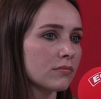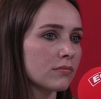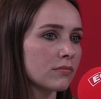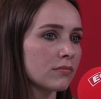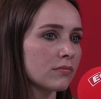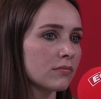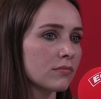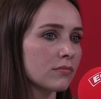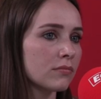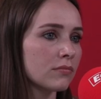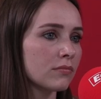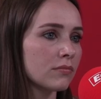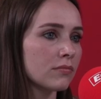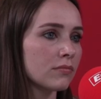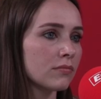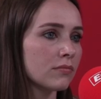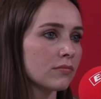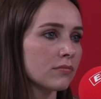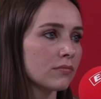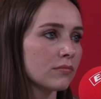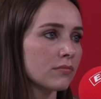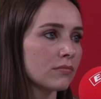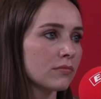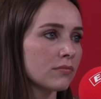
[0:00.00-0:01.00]

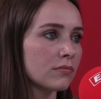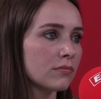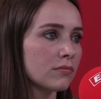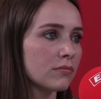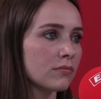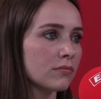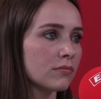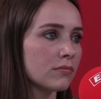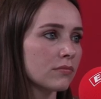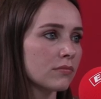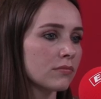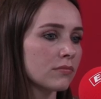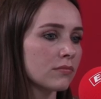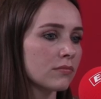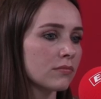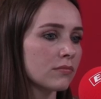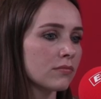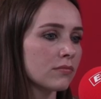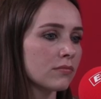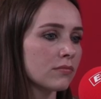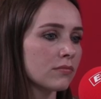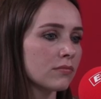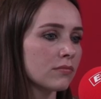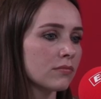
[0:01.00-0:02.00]

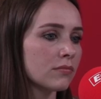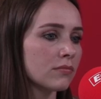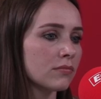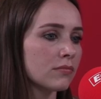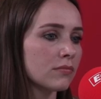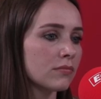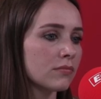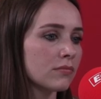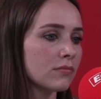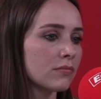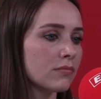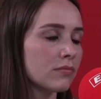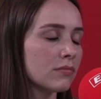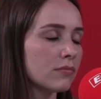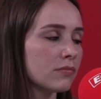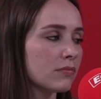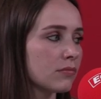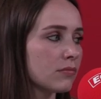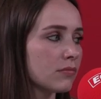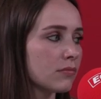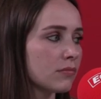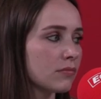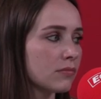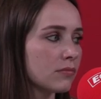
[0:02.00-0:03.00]

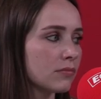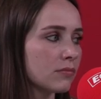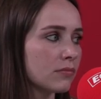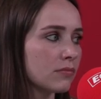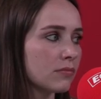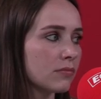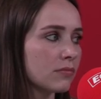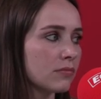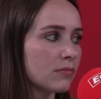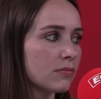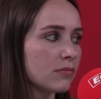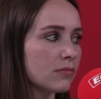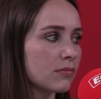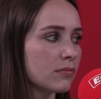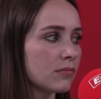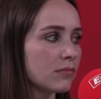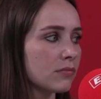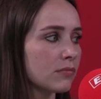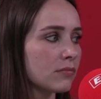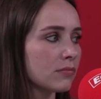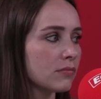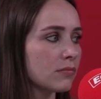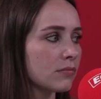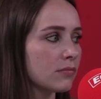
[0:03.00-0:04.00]

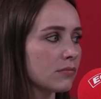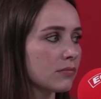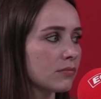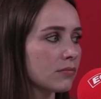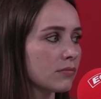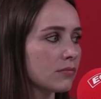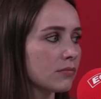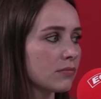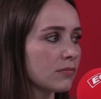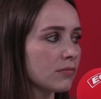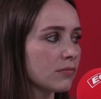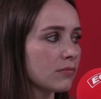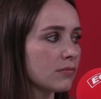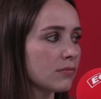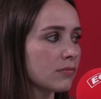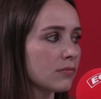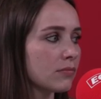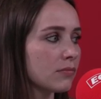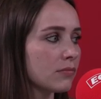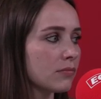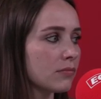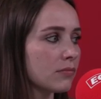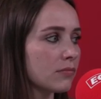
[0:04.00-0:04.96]
(silent)